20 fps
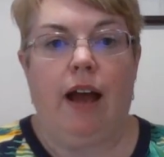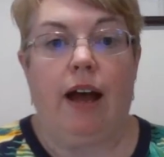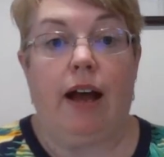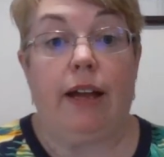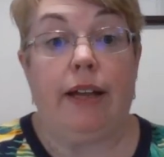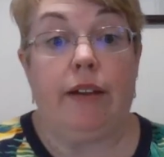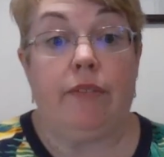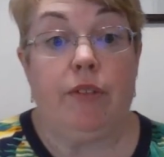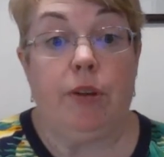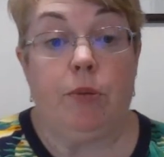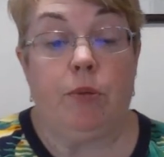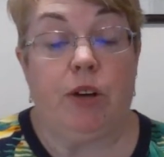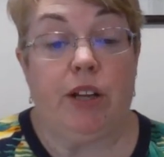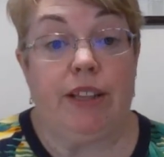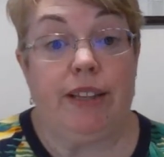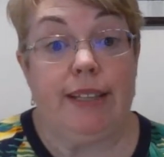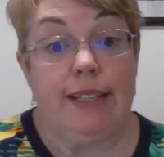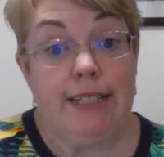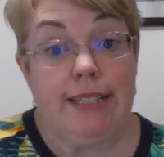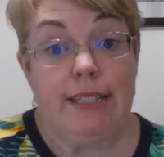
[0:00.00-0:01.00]
Hi
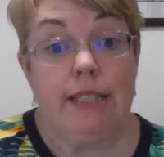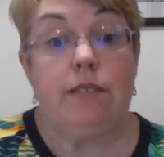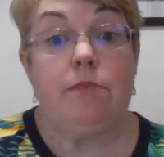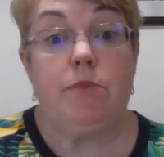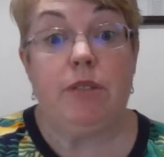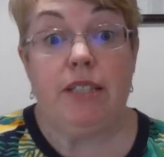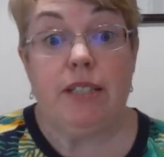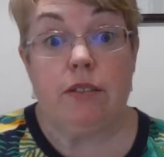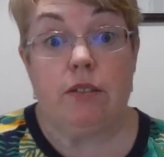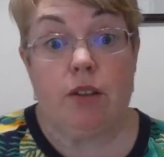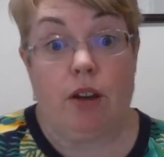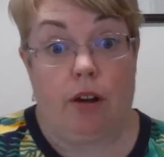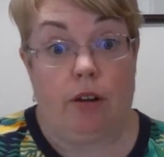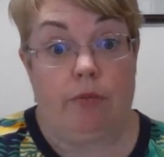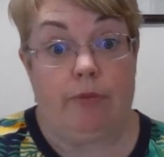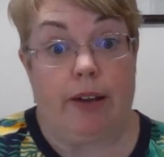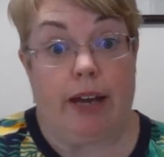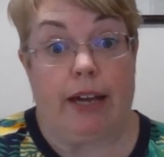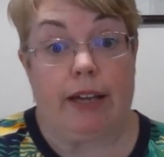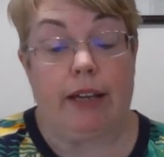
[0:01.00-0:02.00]
everyone, this is Mrs.
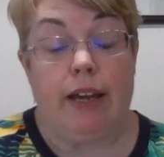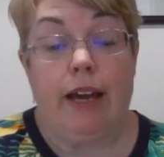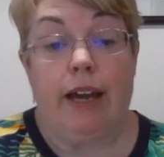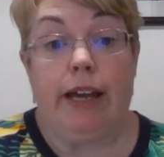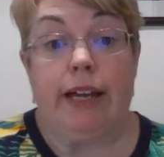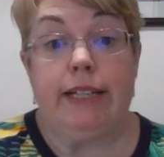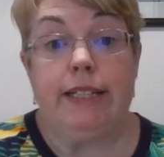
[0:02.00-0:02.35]
Kovac,